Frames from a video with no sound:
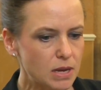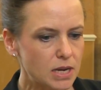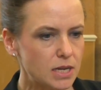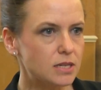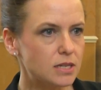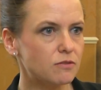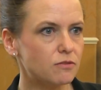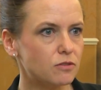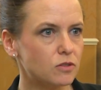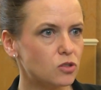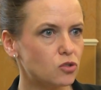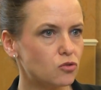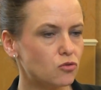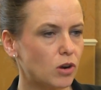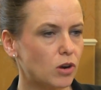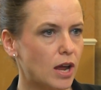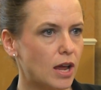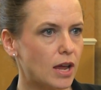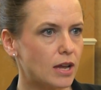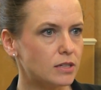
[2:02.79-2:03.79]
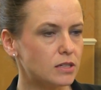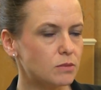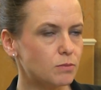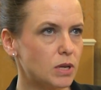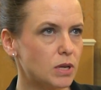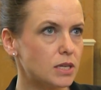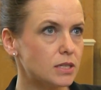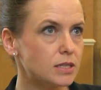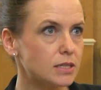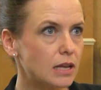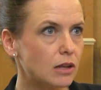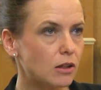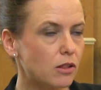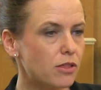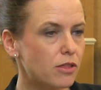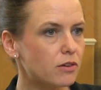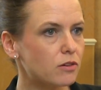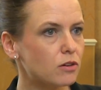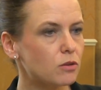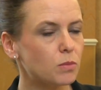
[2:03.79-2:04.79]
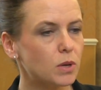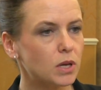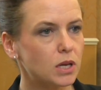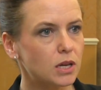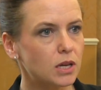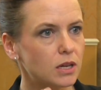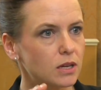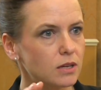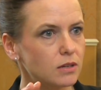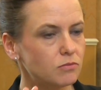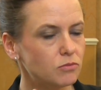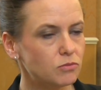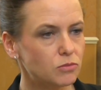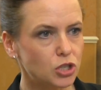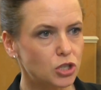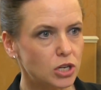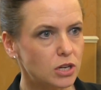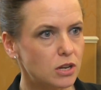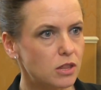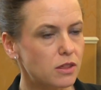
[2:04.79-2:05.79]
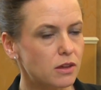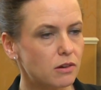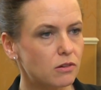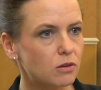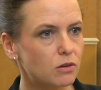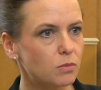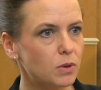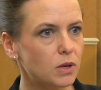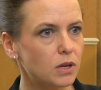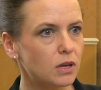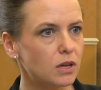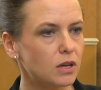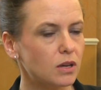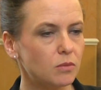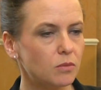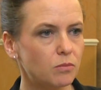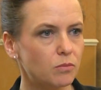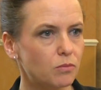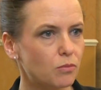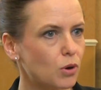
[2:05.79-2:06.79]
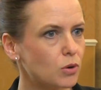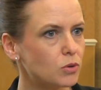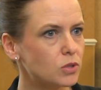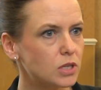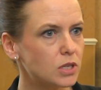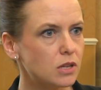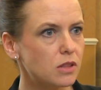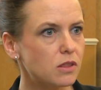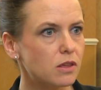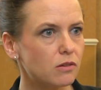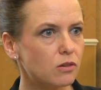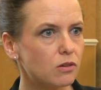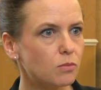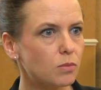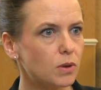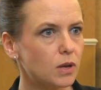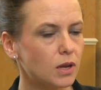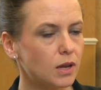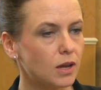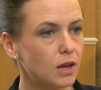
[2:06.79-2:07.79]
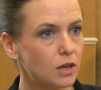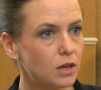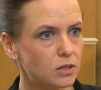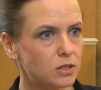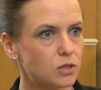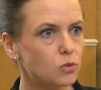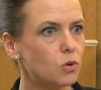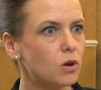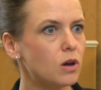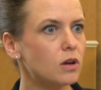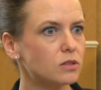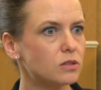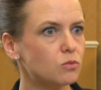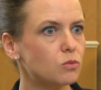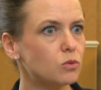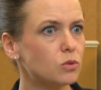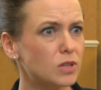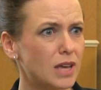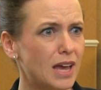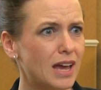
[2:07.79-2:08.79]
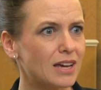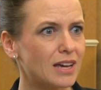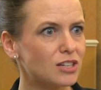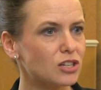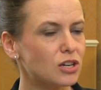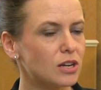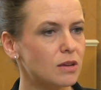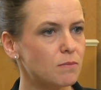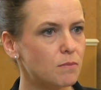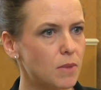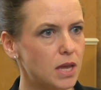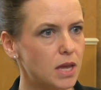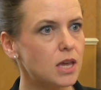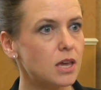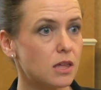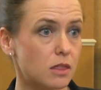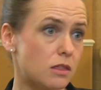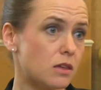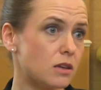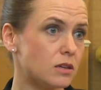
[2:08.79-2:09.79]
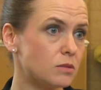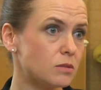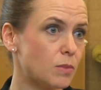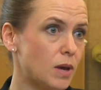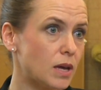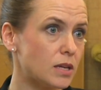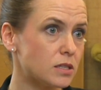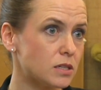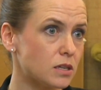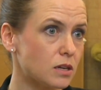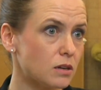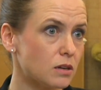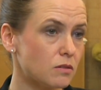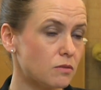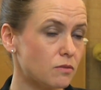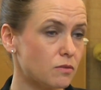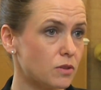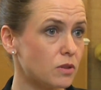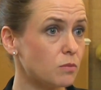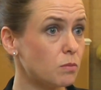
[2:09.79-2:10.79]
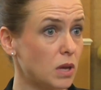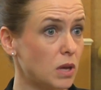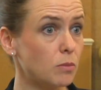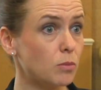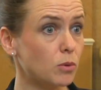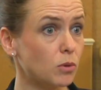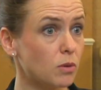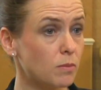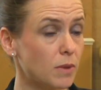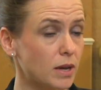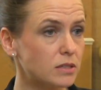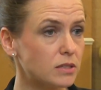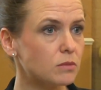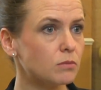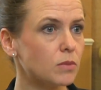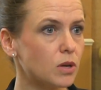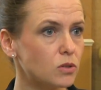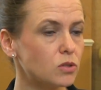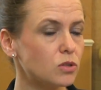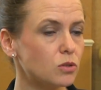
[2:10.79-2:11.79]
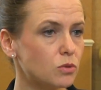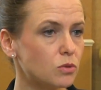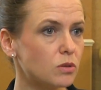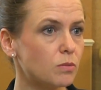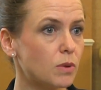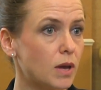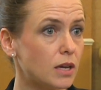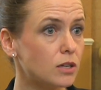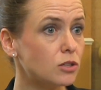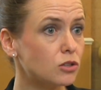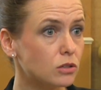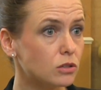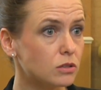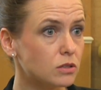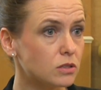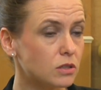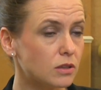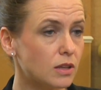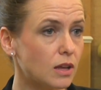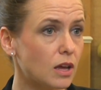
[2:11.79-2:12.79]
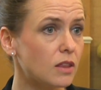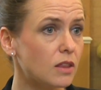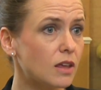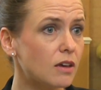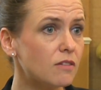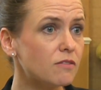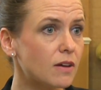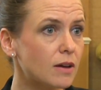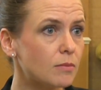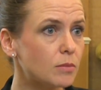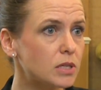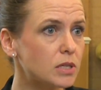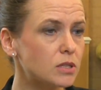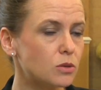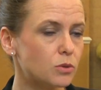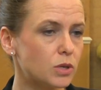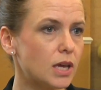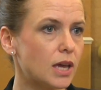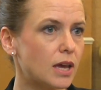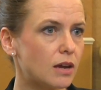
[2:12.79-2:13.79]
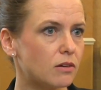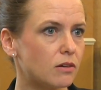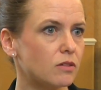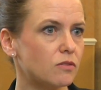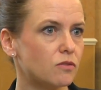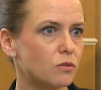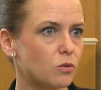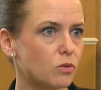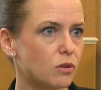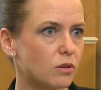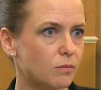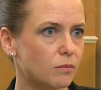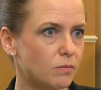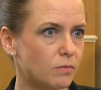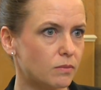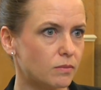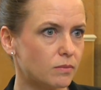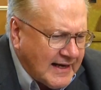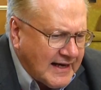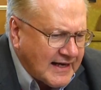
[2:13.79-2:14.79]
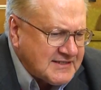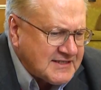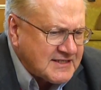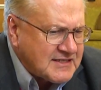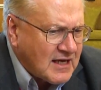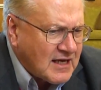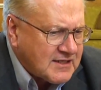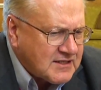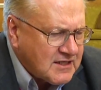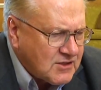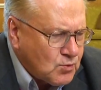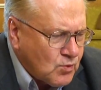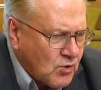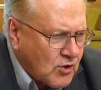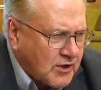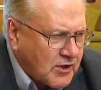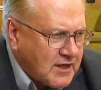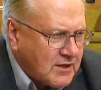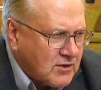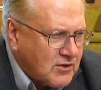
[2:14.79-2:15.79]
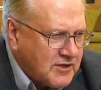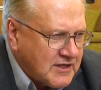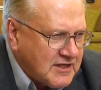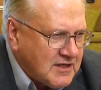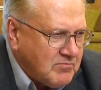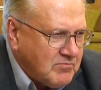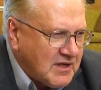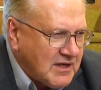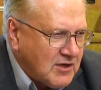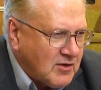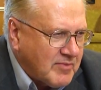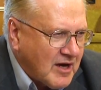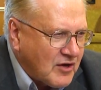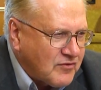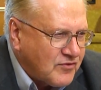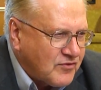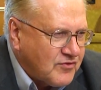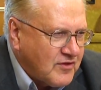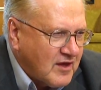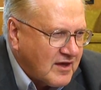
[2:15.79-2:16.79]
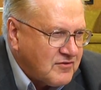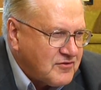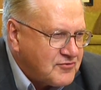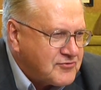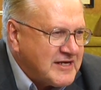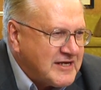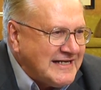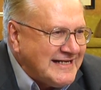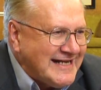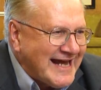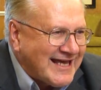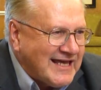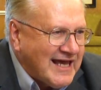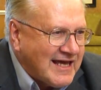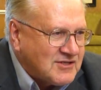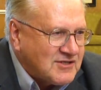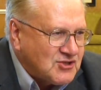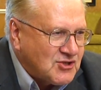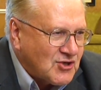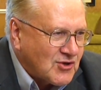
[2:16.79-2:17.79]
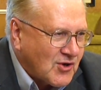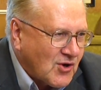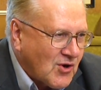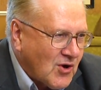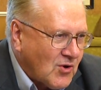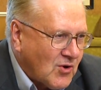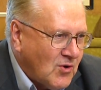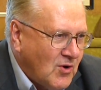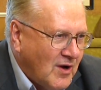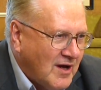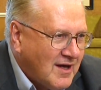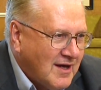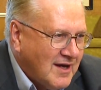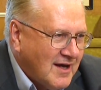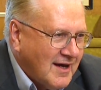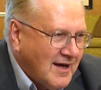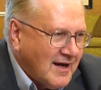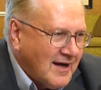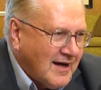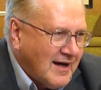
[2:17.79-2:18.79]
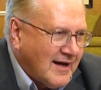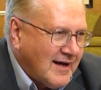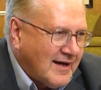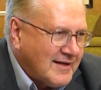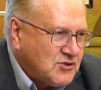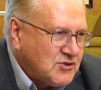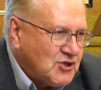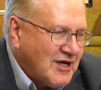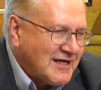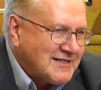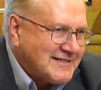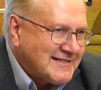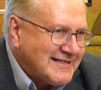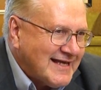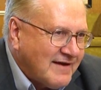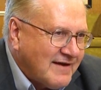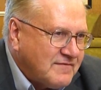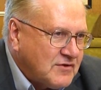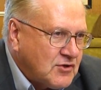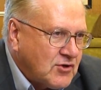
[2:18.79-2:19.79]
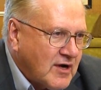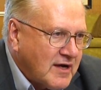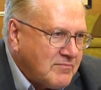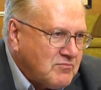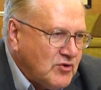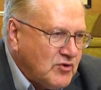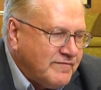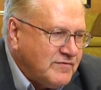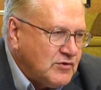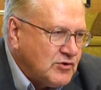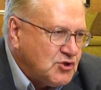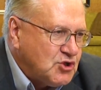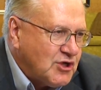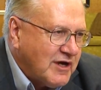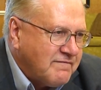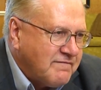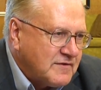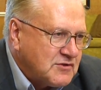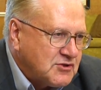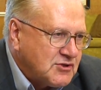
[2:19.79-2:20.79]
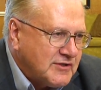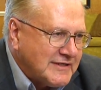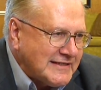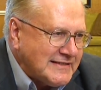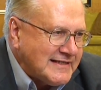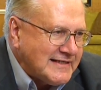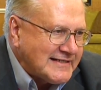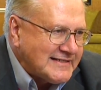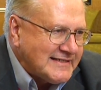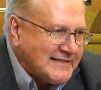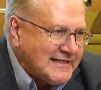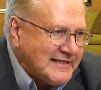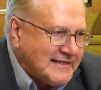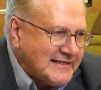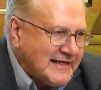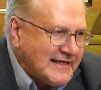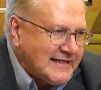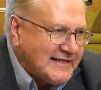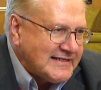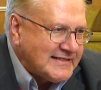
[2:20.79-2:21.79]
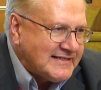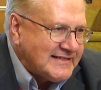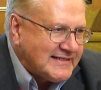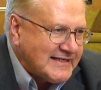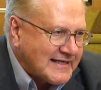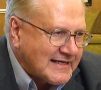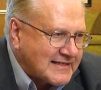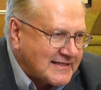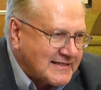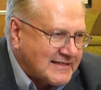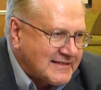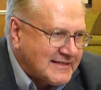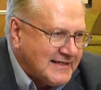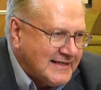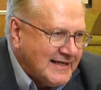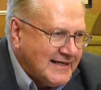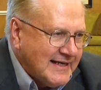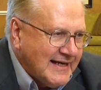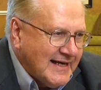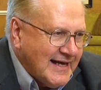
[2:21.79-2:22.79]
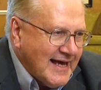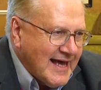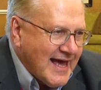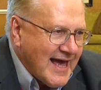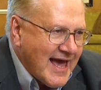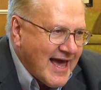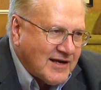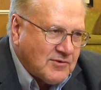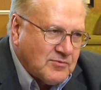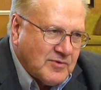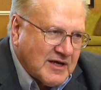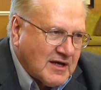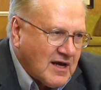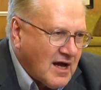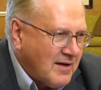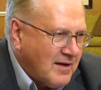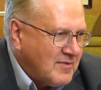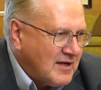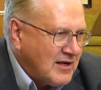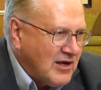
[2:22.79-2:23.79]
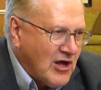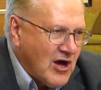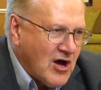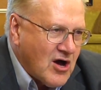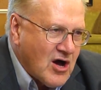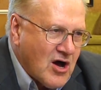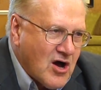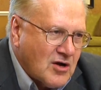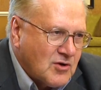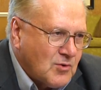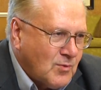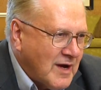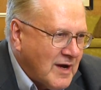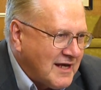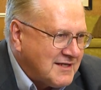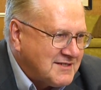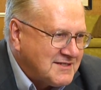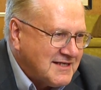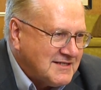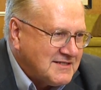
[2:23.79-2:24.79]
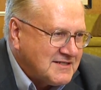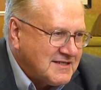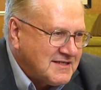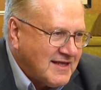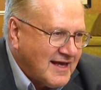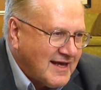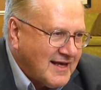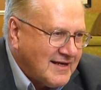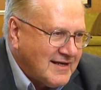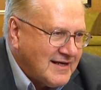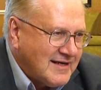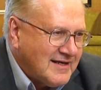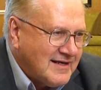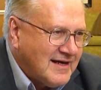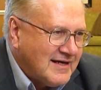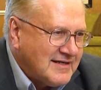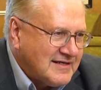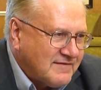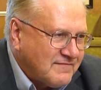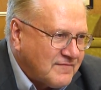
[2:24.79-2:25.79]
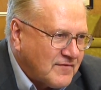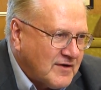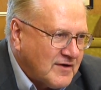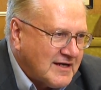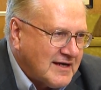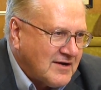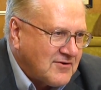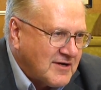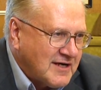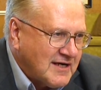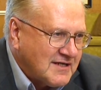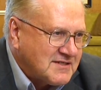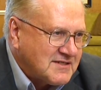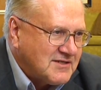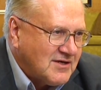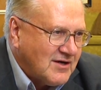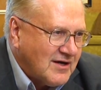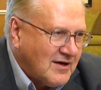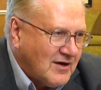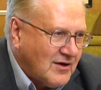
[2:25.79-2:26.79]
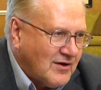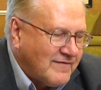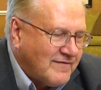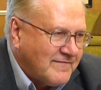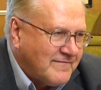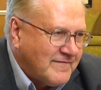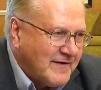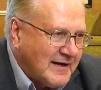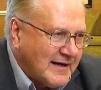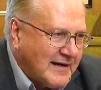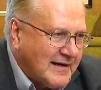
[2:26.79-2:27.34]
many different strands, be it cell therapy, gene therapy, protein therapy, to work towards actually making things better for the people that matter most, who are the patients and their families who are caring for them. I started working on EB about 3 decades ago, just after I moved to Jefferson in 1986. And we've come a long way since then in different areas of